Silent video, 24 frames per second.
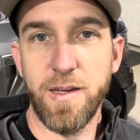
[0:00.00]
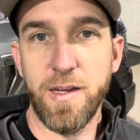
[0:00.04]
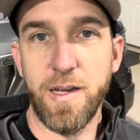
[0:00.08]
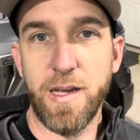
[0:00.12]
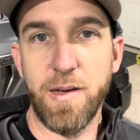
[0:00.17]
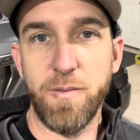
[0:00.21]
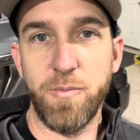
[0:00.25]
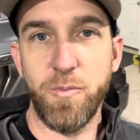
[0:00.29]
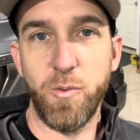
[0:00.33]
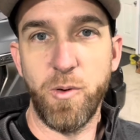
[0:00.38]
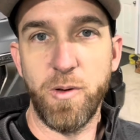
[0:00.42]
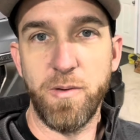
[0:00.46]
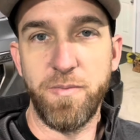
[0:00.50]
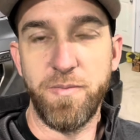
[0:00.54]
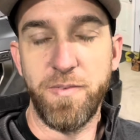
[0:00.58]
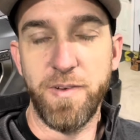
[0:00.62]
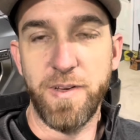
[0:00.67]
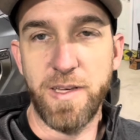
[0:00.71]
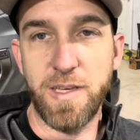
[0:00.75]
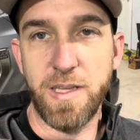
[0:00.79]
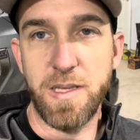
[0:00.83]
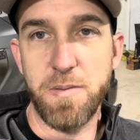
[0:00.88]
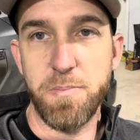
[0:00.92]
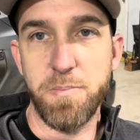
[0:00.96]

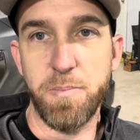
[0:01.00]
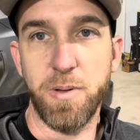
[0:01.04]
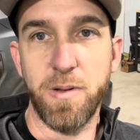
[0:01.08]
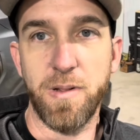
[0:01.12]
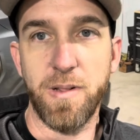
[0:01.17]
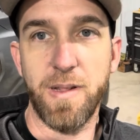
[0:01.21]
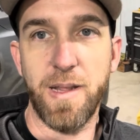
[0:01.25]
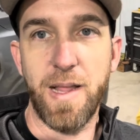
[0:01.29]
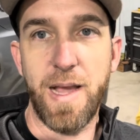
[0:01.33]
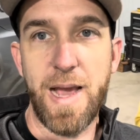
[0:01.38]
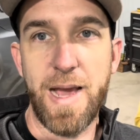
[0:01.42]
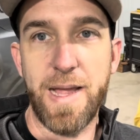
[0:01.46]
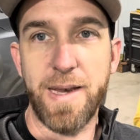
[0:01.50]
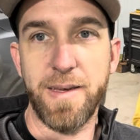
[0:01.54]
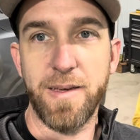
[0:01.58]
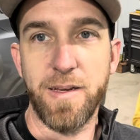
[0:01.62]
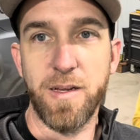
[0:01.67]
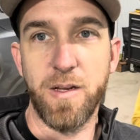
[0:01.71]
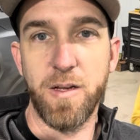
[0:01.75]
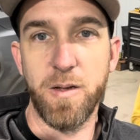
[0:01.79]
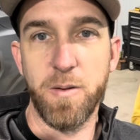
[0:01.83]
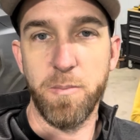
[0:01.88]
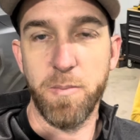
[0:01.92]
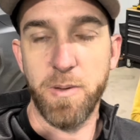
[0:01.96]
F-150
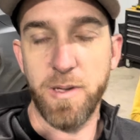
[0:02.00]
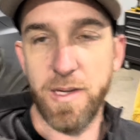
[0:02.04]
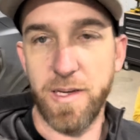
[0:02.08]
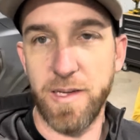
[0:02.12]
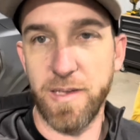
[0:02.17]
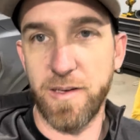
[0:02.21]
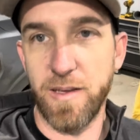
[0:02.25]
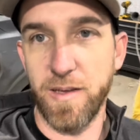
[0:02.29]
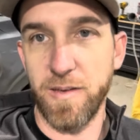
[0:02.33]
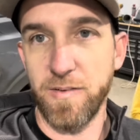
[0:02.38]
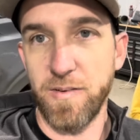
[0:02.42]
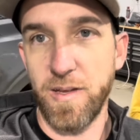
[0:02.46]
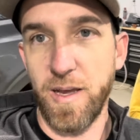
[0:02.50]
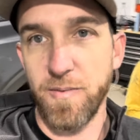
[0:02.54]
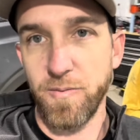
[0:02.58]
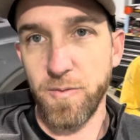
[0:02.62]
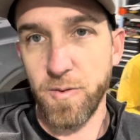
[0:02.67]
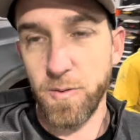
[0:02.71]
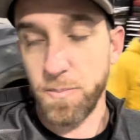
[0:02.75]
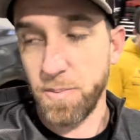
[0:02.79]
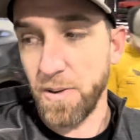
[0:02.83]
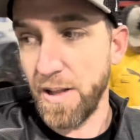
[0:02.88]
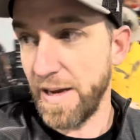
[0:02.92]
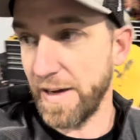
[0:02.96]
Platinum. It does
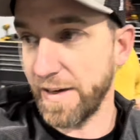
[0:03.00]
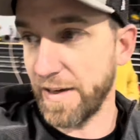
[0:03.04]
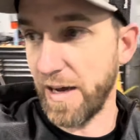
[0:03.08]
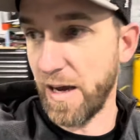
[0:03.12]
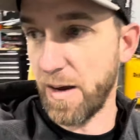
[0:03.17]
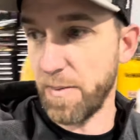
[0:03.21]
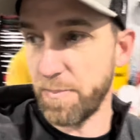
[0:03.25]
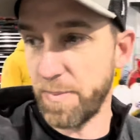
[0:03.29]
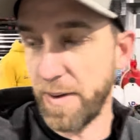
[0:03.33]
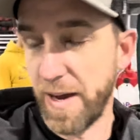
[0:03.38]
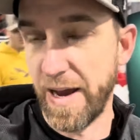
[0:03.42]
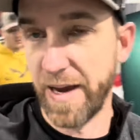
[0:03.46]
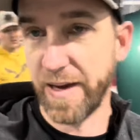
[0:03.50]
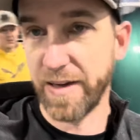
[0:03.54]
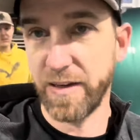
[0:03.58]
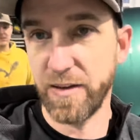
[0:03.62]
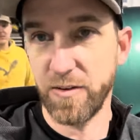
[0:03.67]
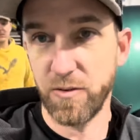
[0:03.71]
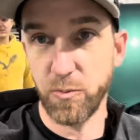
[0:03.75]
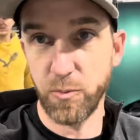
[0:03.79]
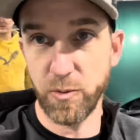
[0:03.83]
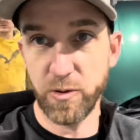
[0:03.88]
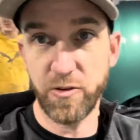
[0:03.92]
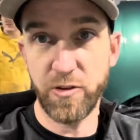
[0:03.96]
have the blackout
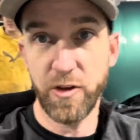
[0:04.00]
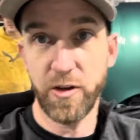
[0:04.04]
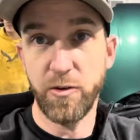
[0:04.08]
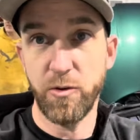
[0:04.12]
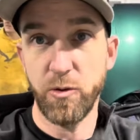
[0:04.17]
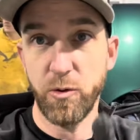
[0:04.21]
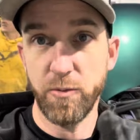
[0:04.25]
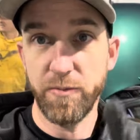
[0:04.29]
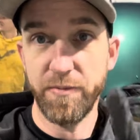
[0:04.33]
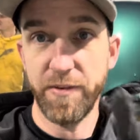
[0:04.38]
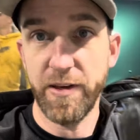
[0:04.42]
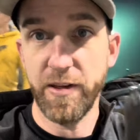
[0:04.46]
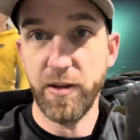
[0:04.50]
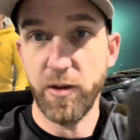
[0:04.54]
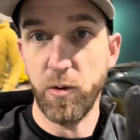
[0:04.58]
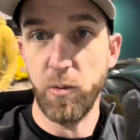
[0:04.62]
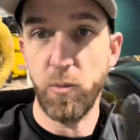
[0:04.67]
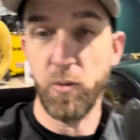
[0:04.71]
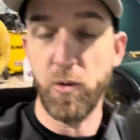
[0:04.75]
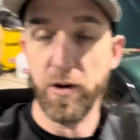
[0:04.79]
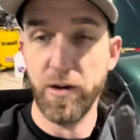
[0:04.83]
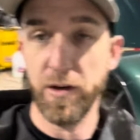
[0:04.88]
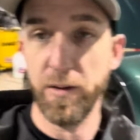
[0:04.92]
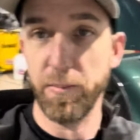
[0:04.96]
package, which I'll do a video
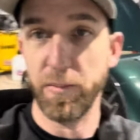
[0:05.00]
on.